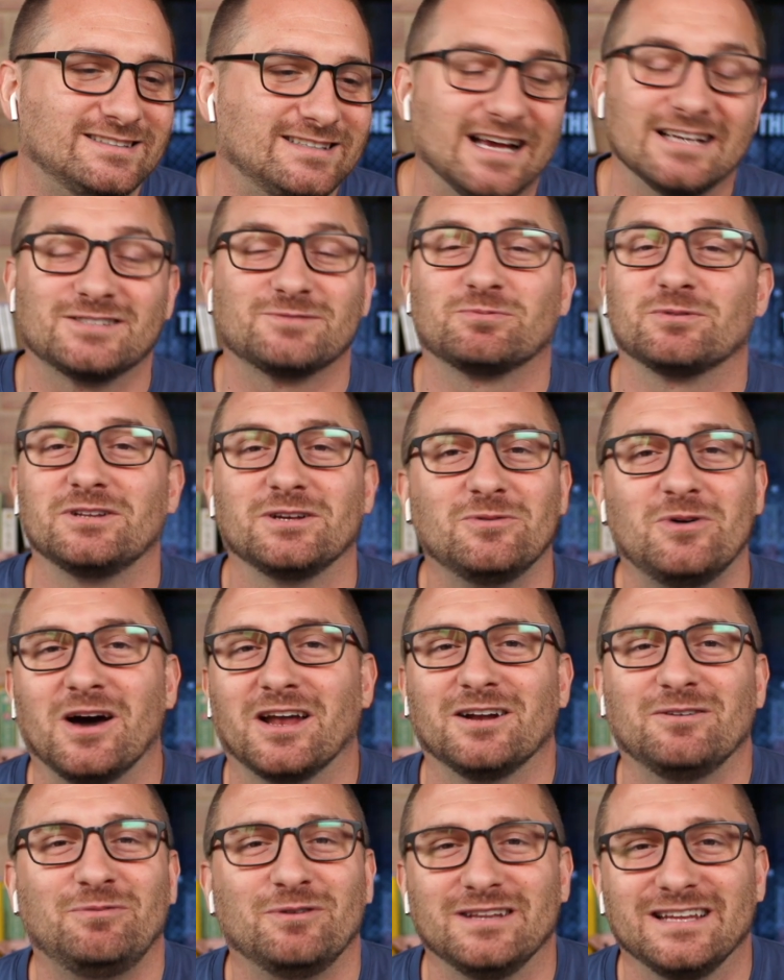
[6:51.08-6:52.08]
desperately
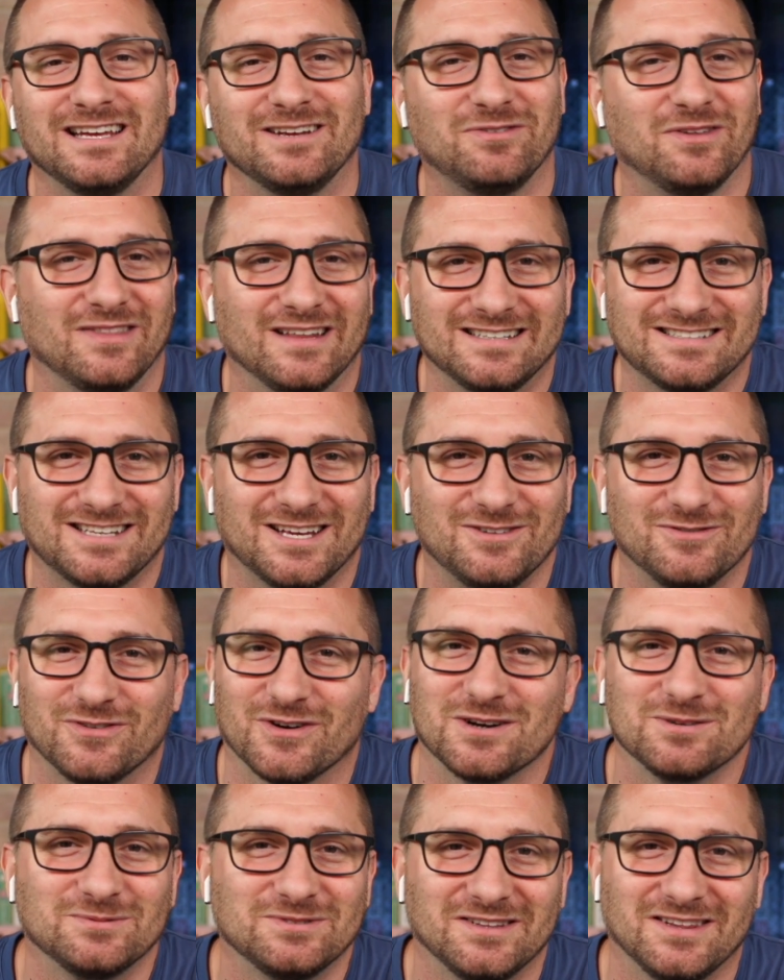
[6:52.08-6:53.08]
want to believe that this
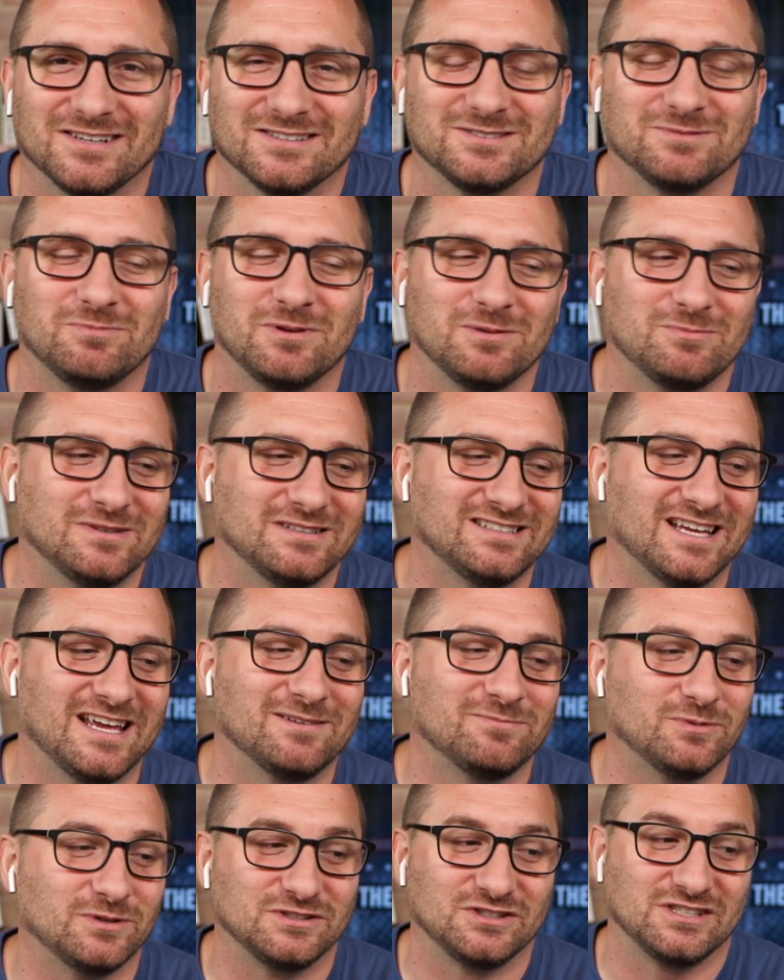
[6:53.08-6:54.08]
confirms that there's a P P
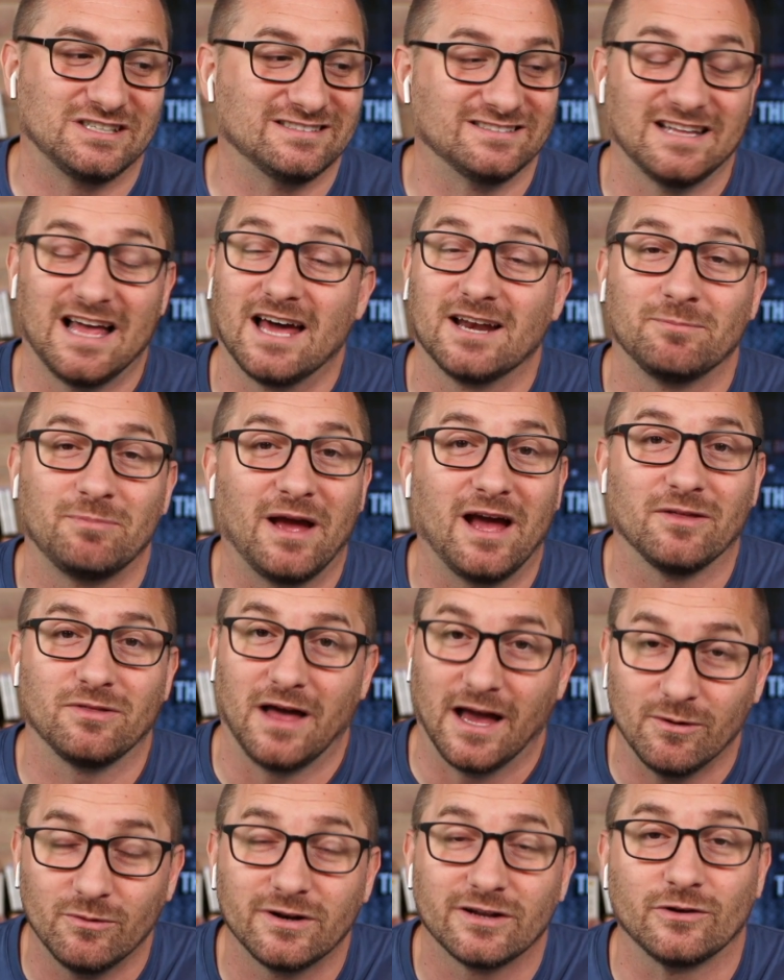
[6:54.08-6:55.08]
tape, which is not a
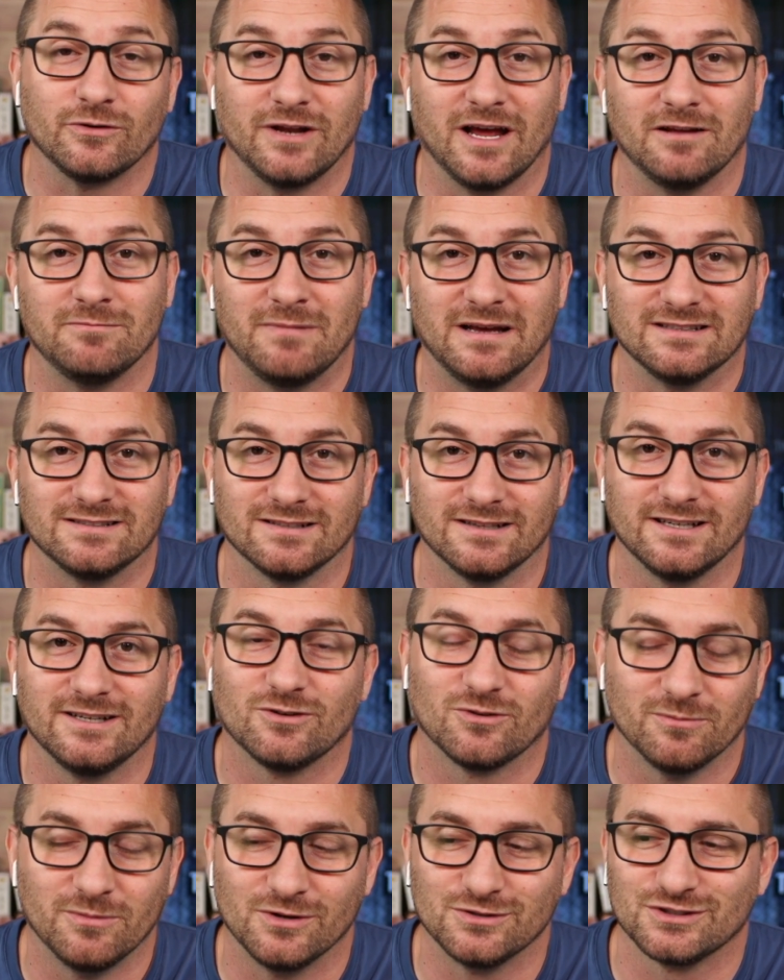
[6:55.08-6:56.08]
path I want to go down
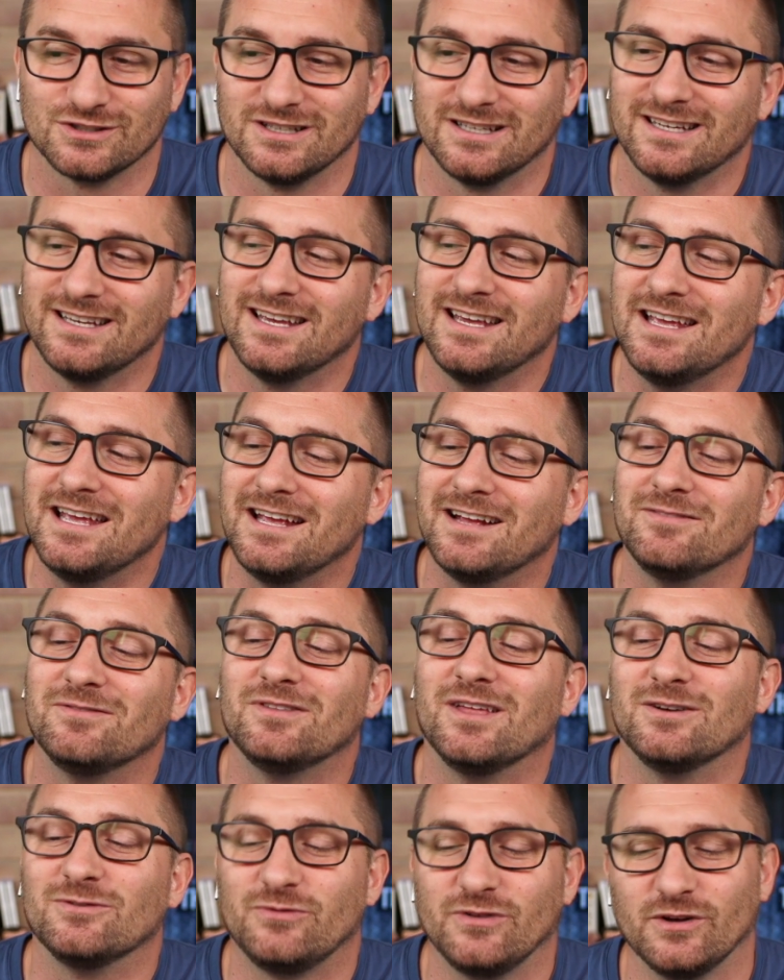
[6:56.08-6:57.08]
mentally or emotionally,
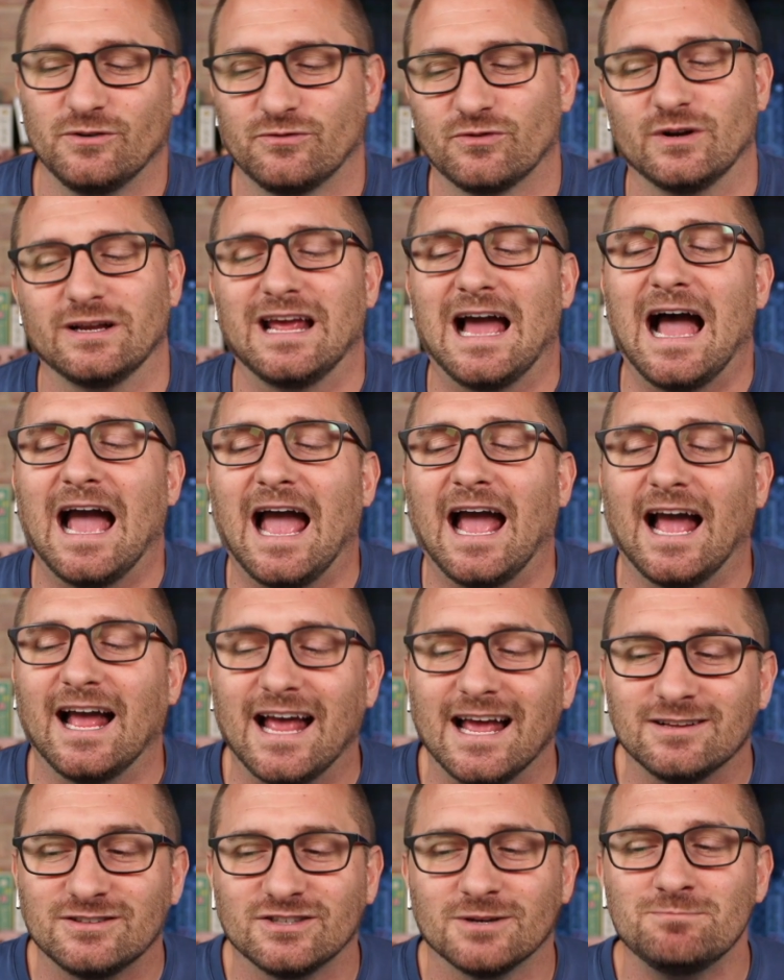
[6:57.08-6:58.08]
then yeah. feel free.
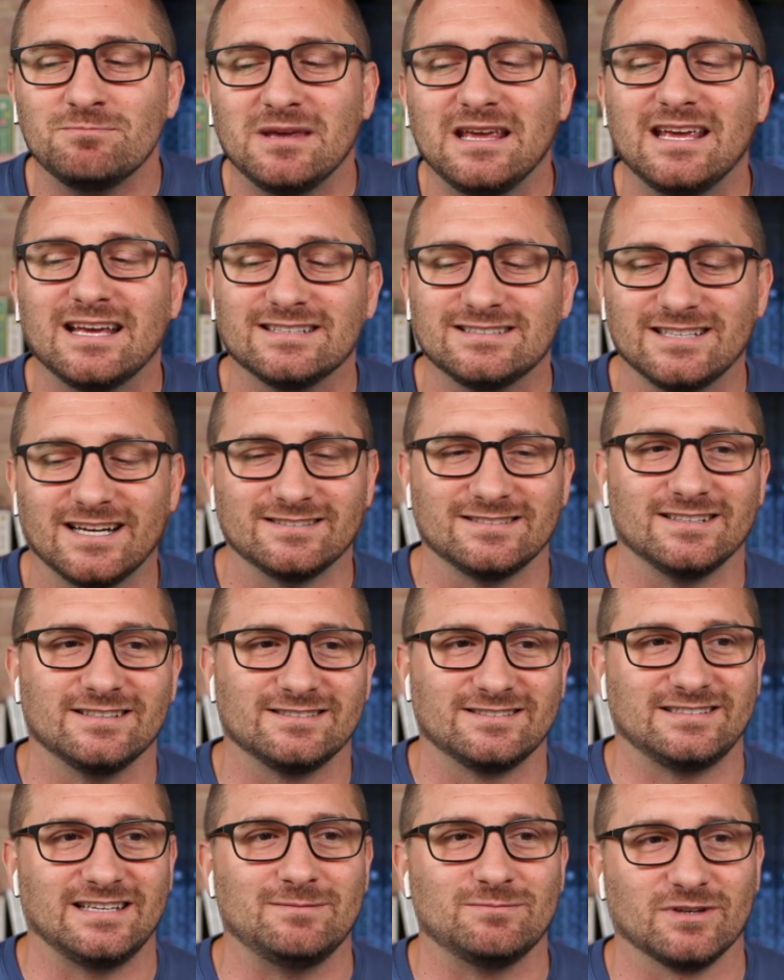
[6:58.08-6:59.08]
I, I, to me, it
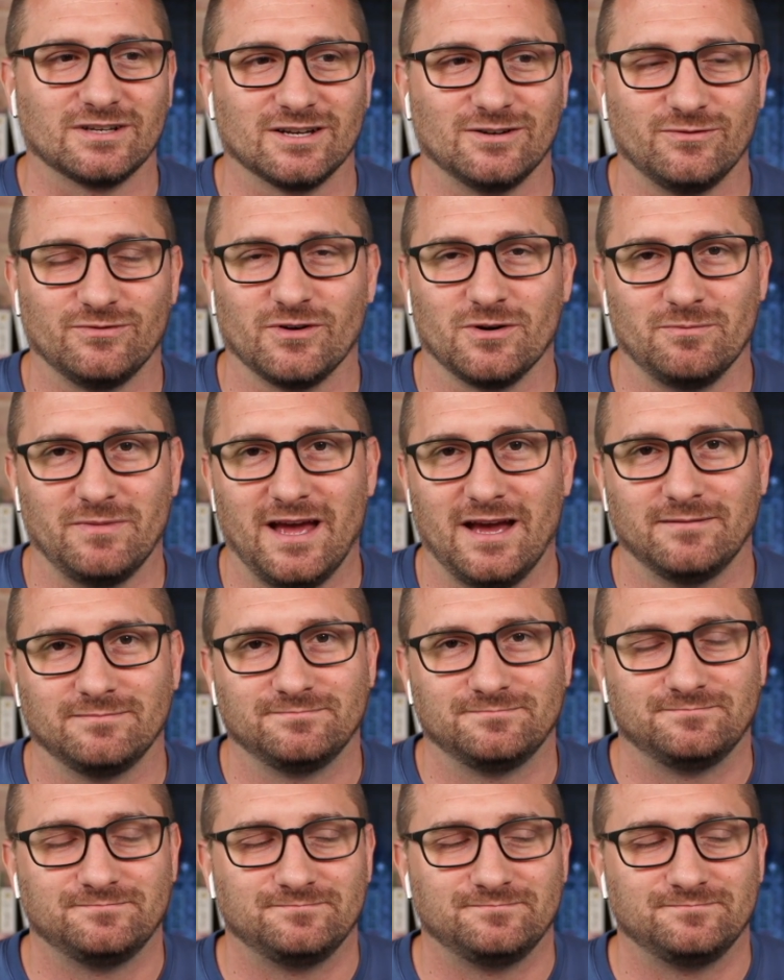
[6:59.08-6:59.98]
doesn't seem to confirm that.